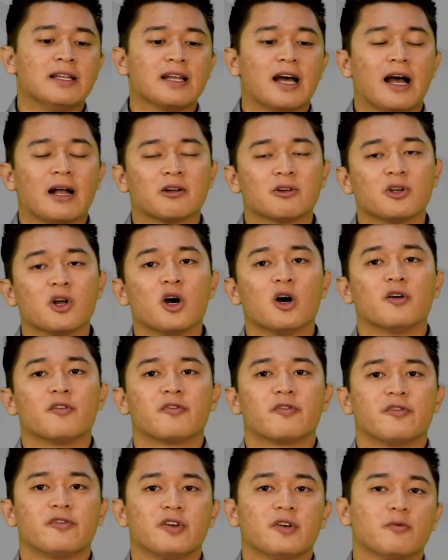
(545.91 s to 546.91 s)
I don't know
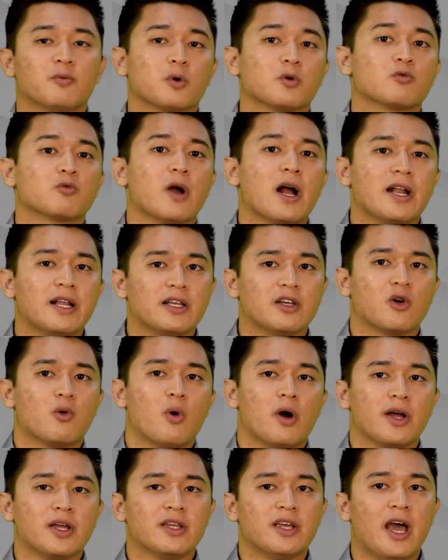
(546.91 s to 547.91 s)
if we're ready
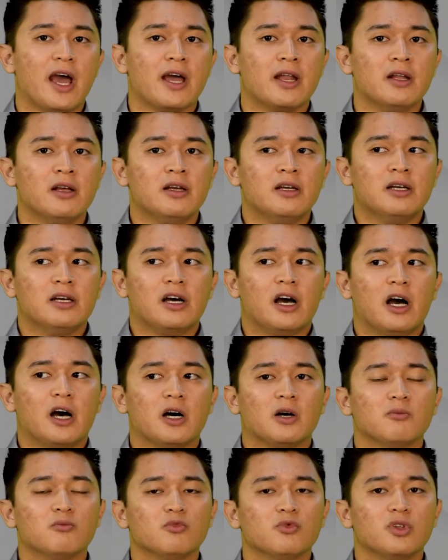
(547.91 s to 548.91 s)
quite yet.
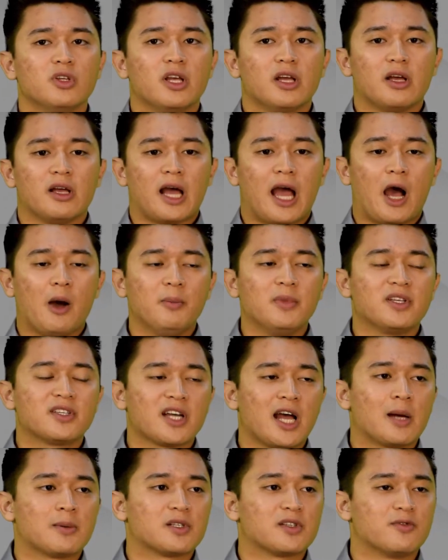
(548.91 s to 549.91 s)
How many
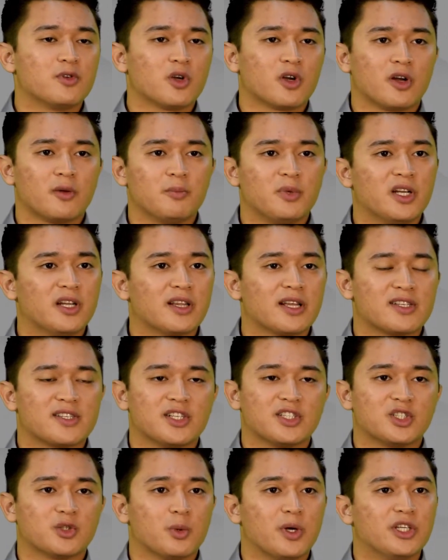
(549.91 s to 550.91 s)
times have you been in that
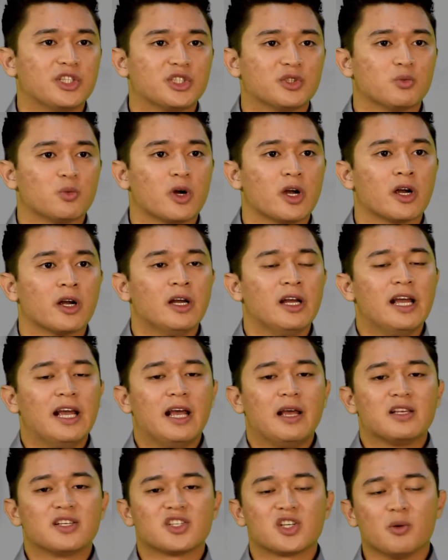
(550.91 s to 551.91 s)
situation where
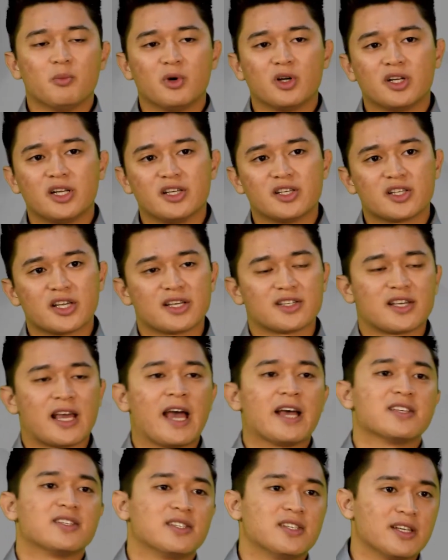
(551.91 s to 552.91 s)
someone is
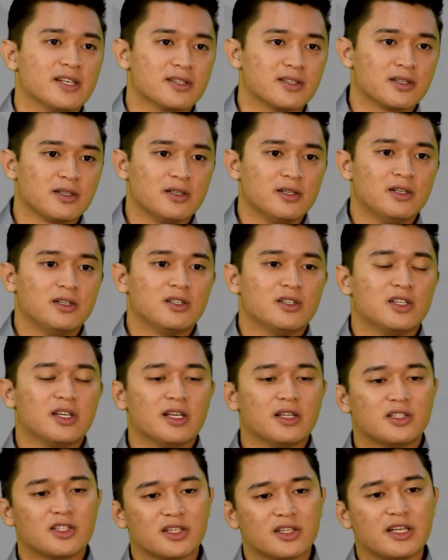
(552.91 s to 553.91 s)
hesitant
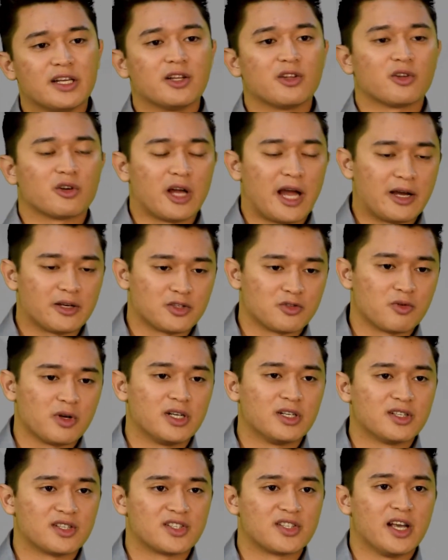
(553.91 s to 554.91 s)
to getting their house ready
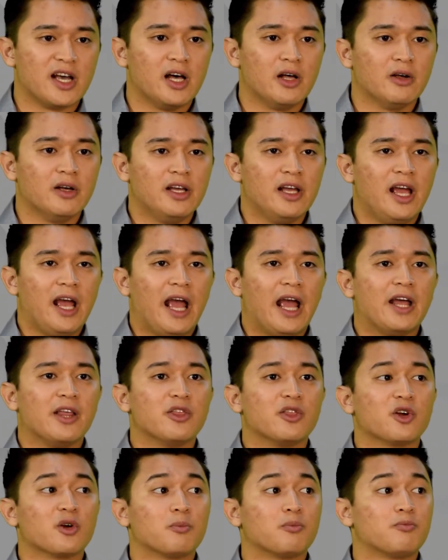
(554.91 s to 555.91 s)
to sell, and
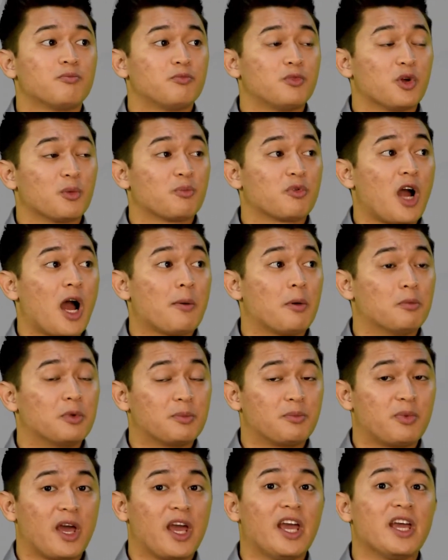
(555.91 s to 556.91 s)
they're probably
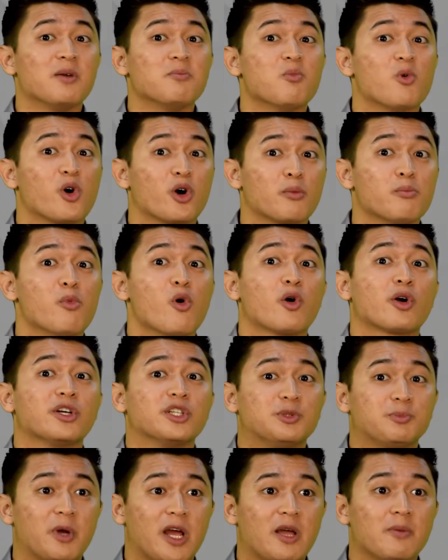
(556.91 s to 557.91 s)
paying more mortgage
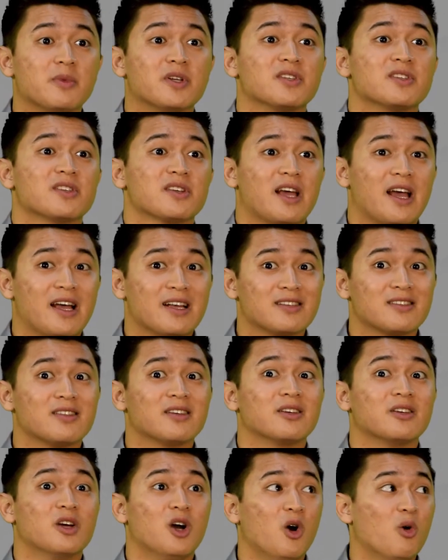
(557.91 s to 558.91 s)
payments as they
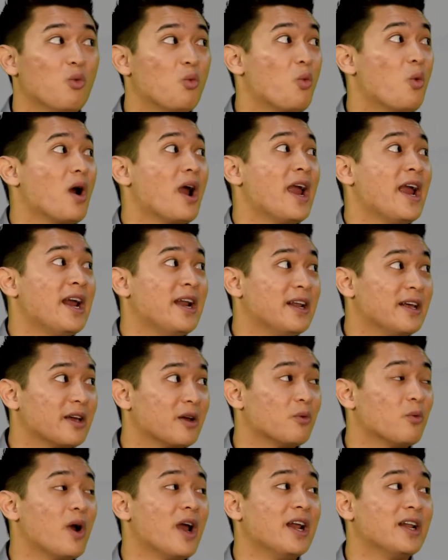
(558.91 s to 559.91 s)
go, waiting and
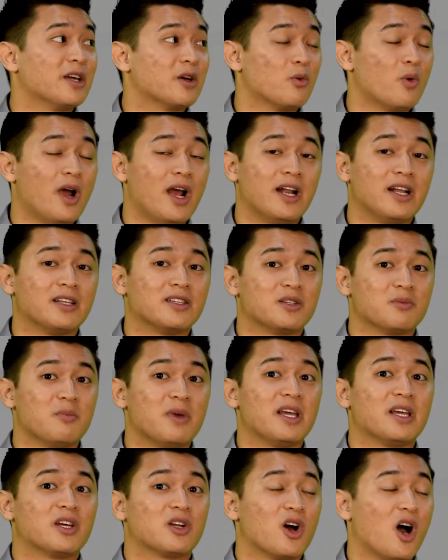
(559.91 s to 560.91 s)
waiting and waiting to
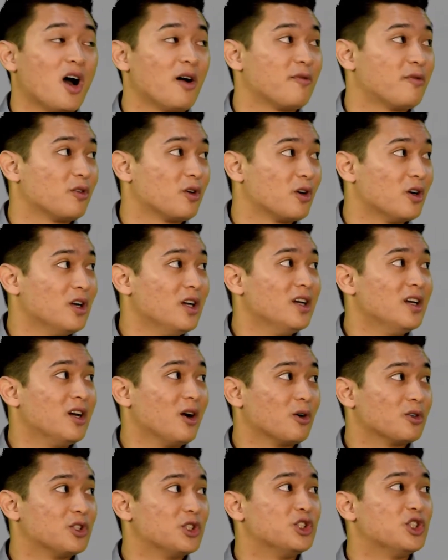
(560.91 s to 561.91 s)
make an offer or
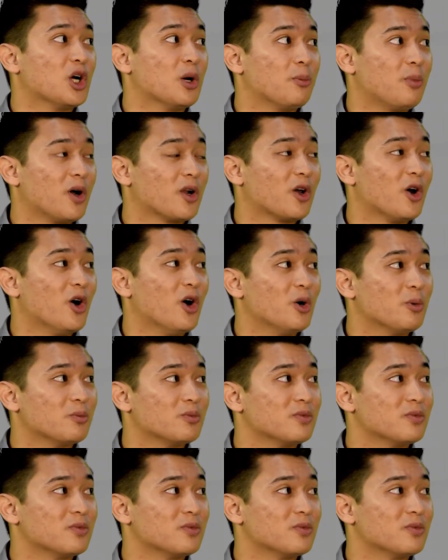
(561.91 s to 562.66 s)
to jump on a home,